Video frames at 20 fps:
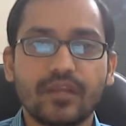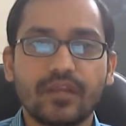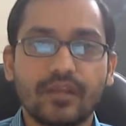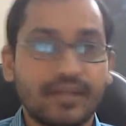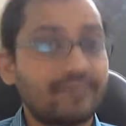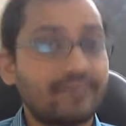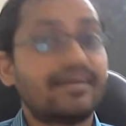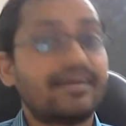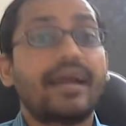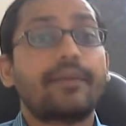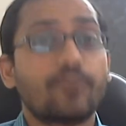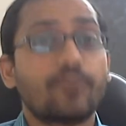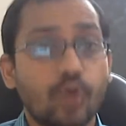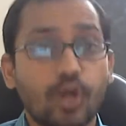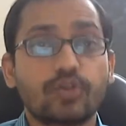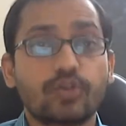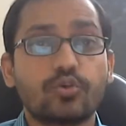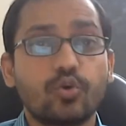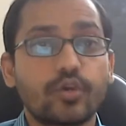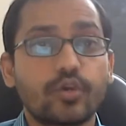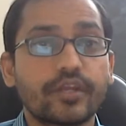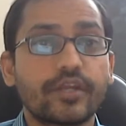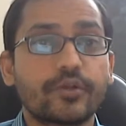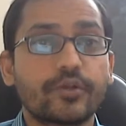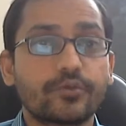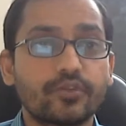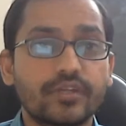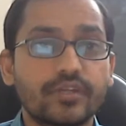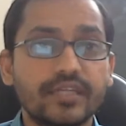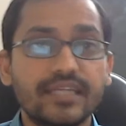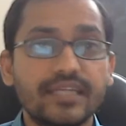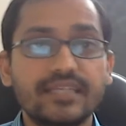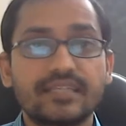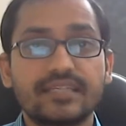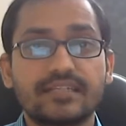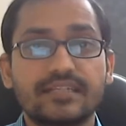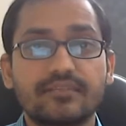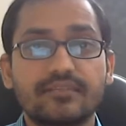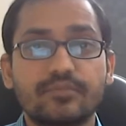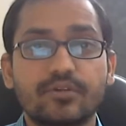Now I am not going into the
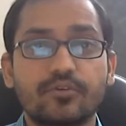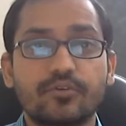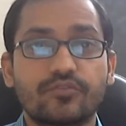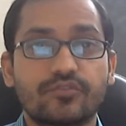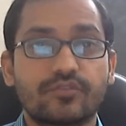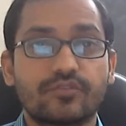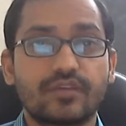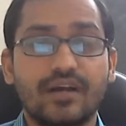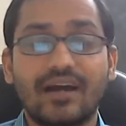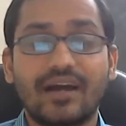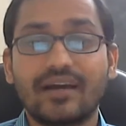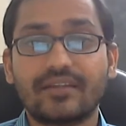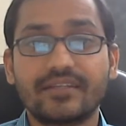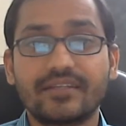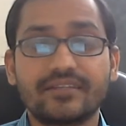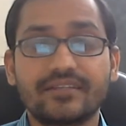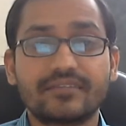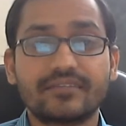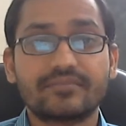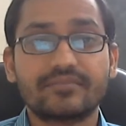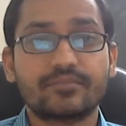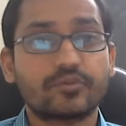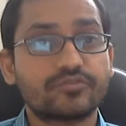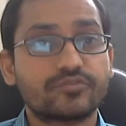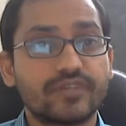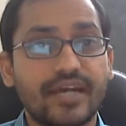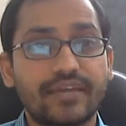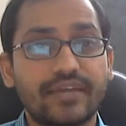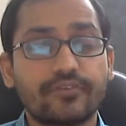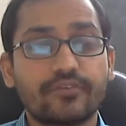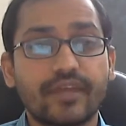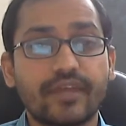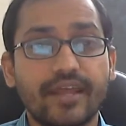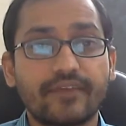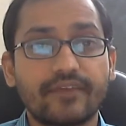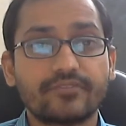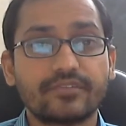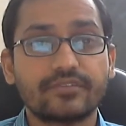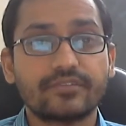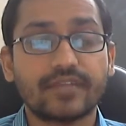details because I don't
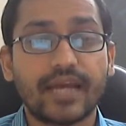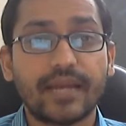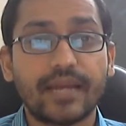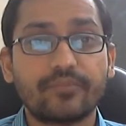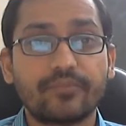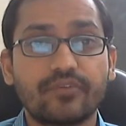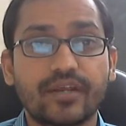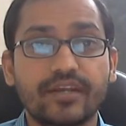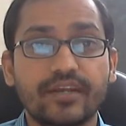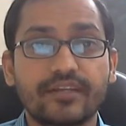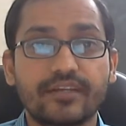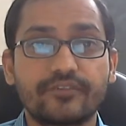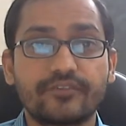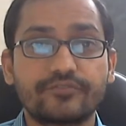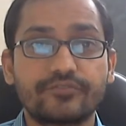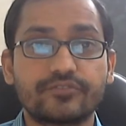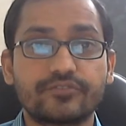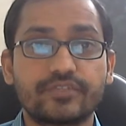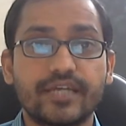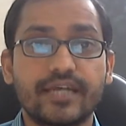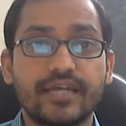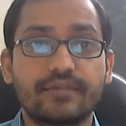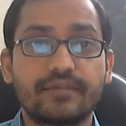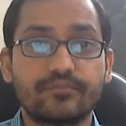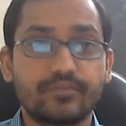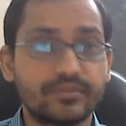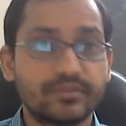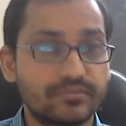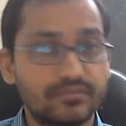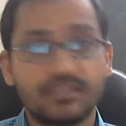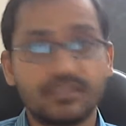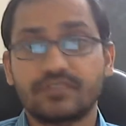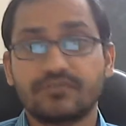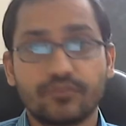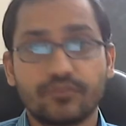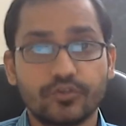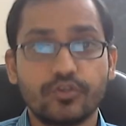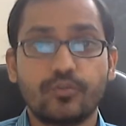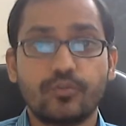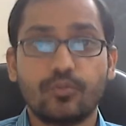have the time right now for that, but this
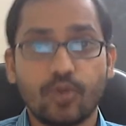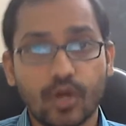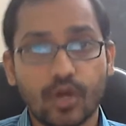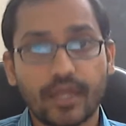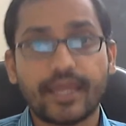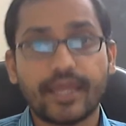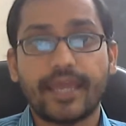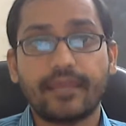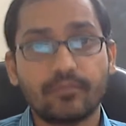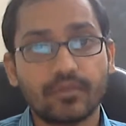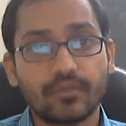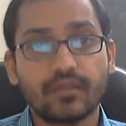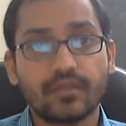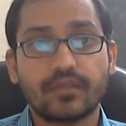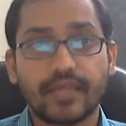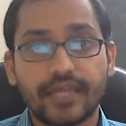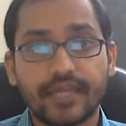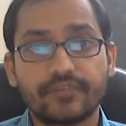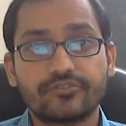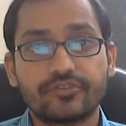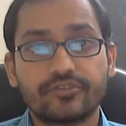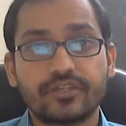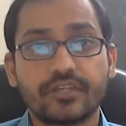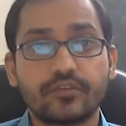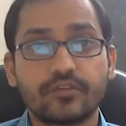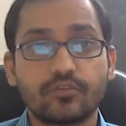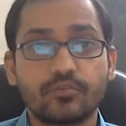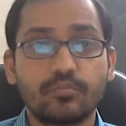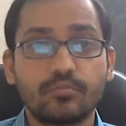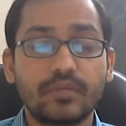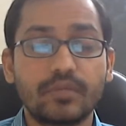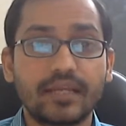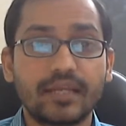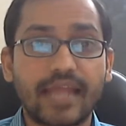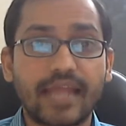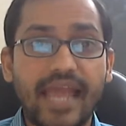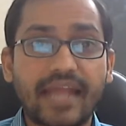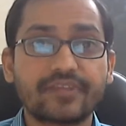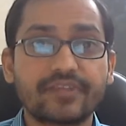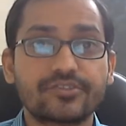video blog can turn into a big
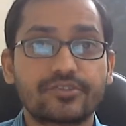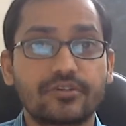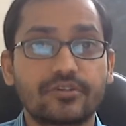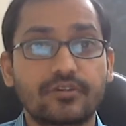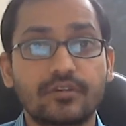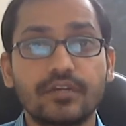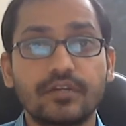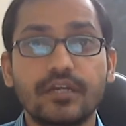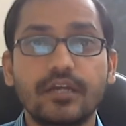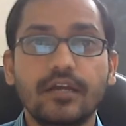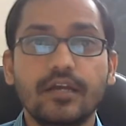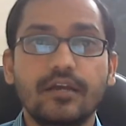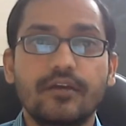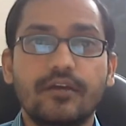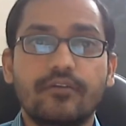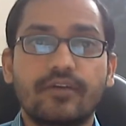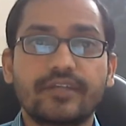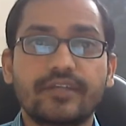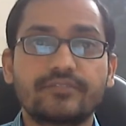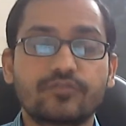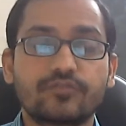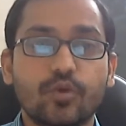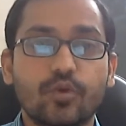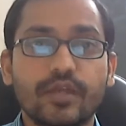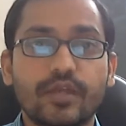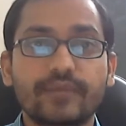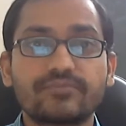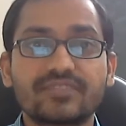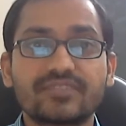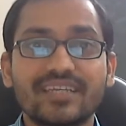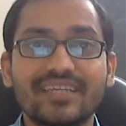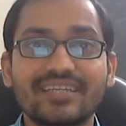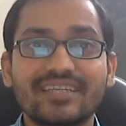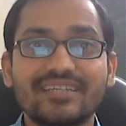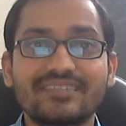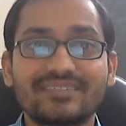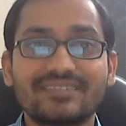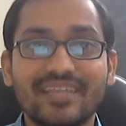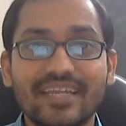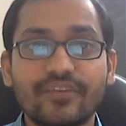lecture, right? So what I'm saying
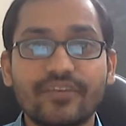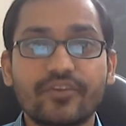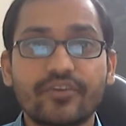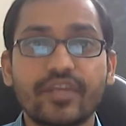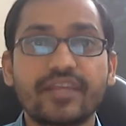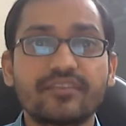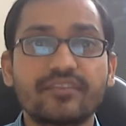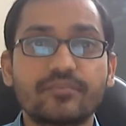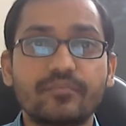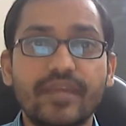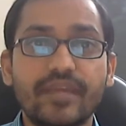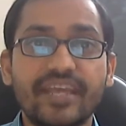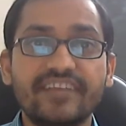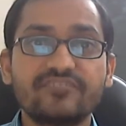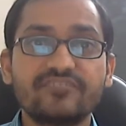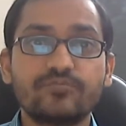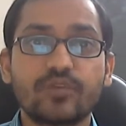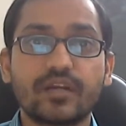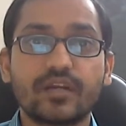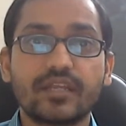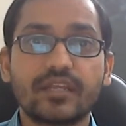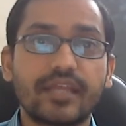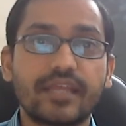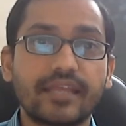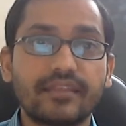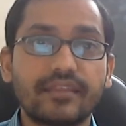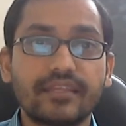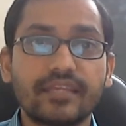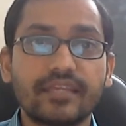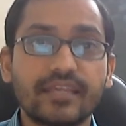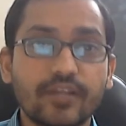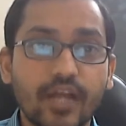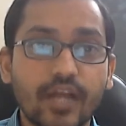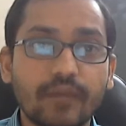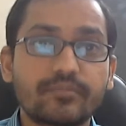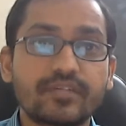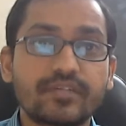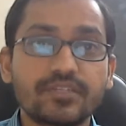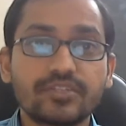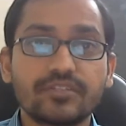is they create the base money, and the
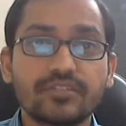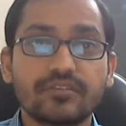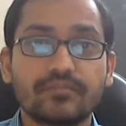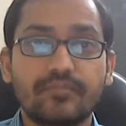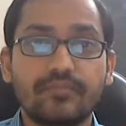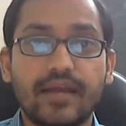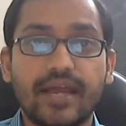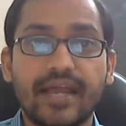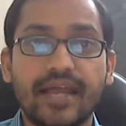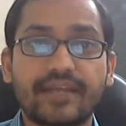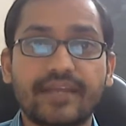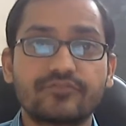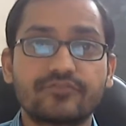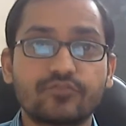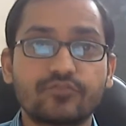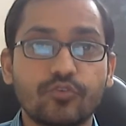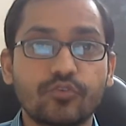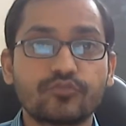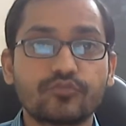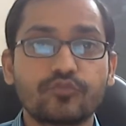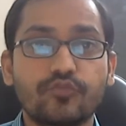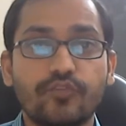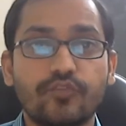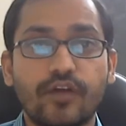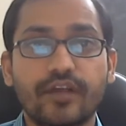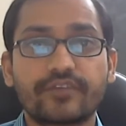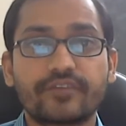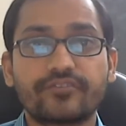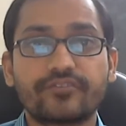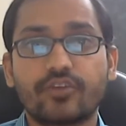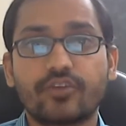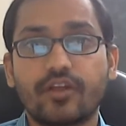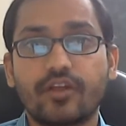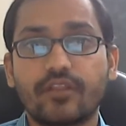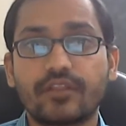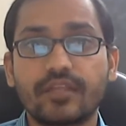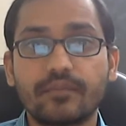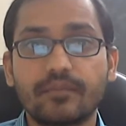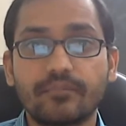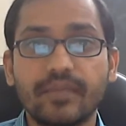commercial banks, those who function
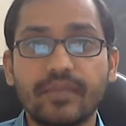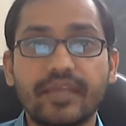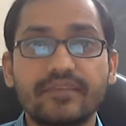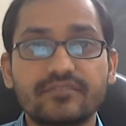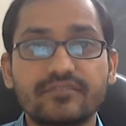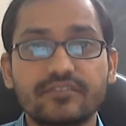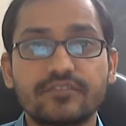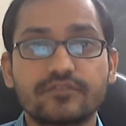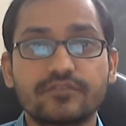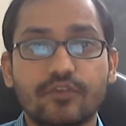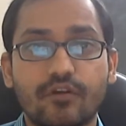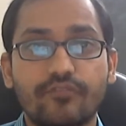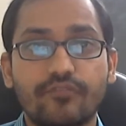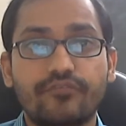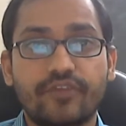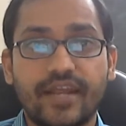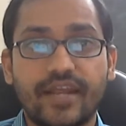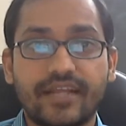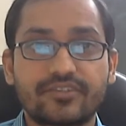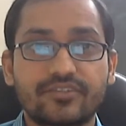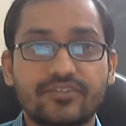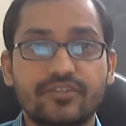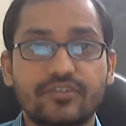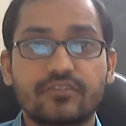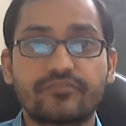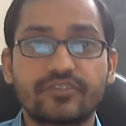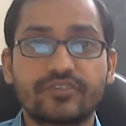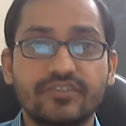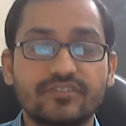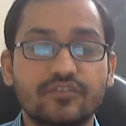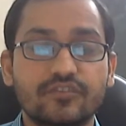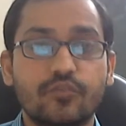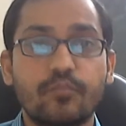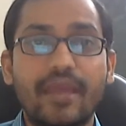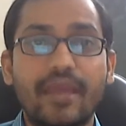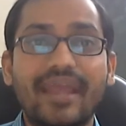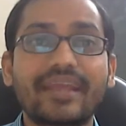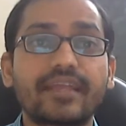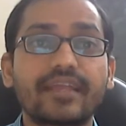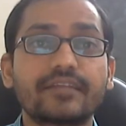on the basis of fractional reserve
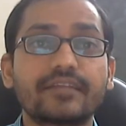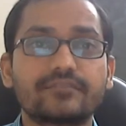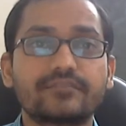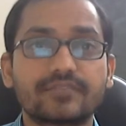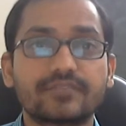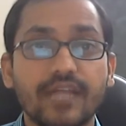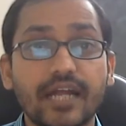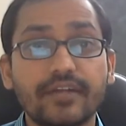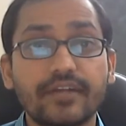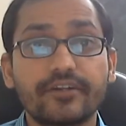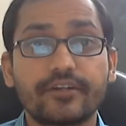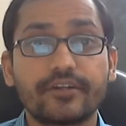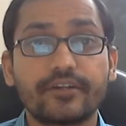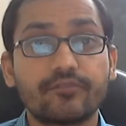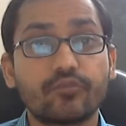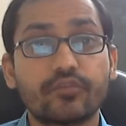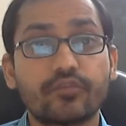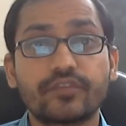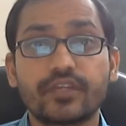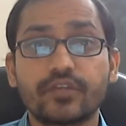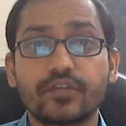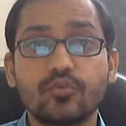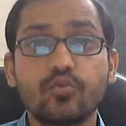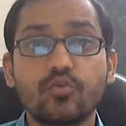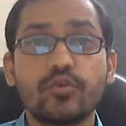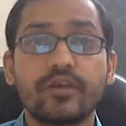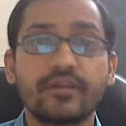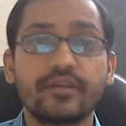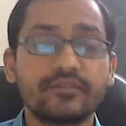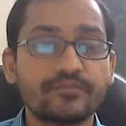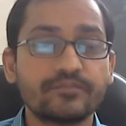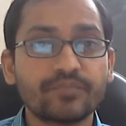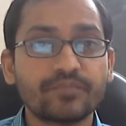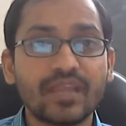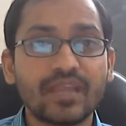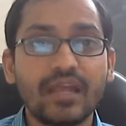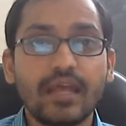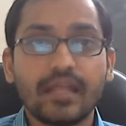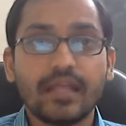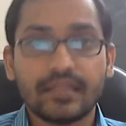banking standard, what they do is
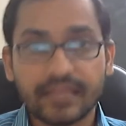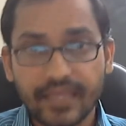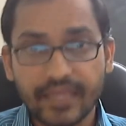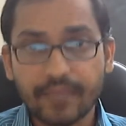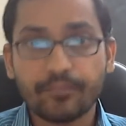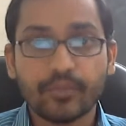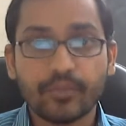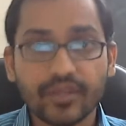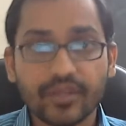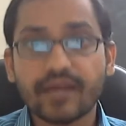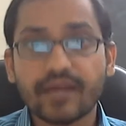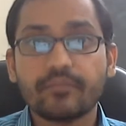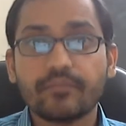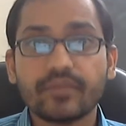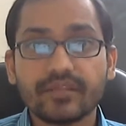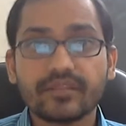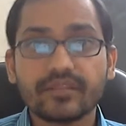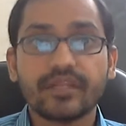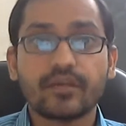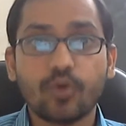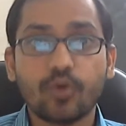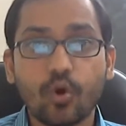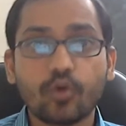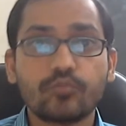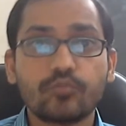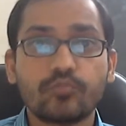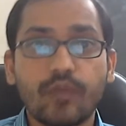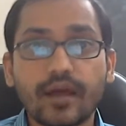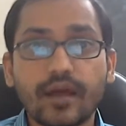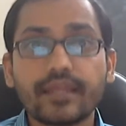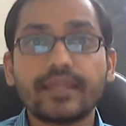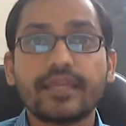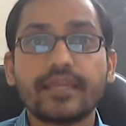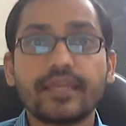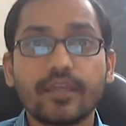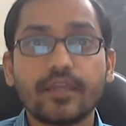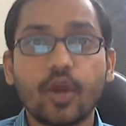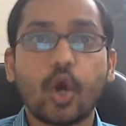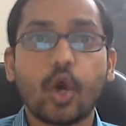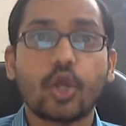they pyramid their own
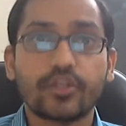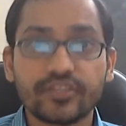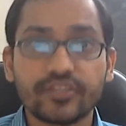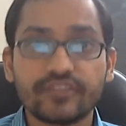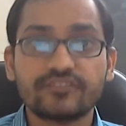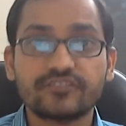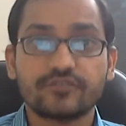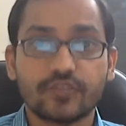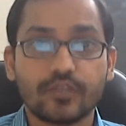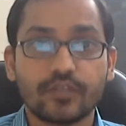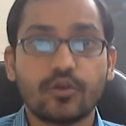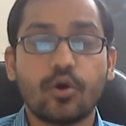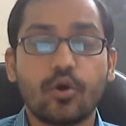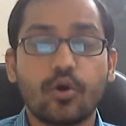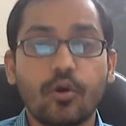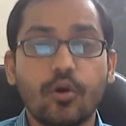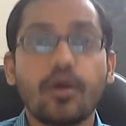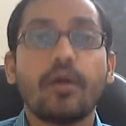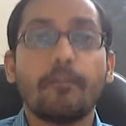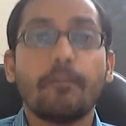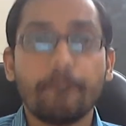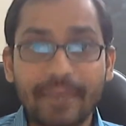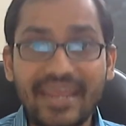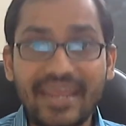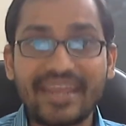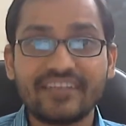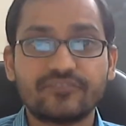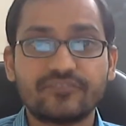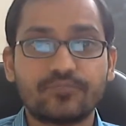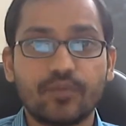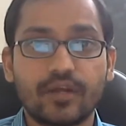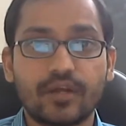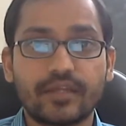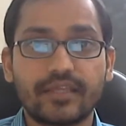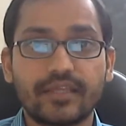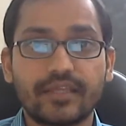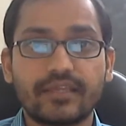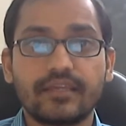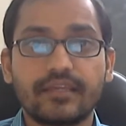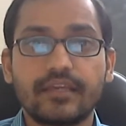money on this, you know, base money.